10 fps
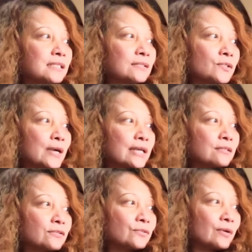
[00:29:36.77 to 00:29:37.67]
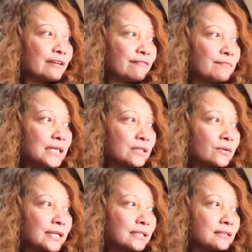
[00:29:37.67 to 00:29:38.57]
trying to drive me
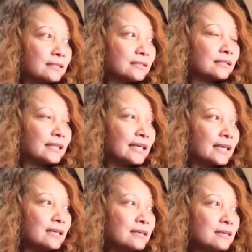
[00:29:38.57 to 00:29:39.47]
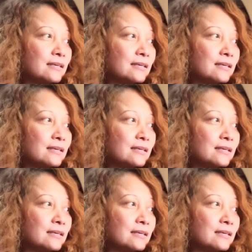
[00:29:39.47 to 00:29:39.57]
crazy today.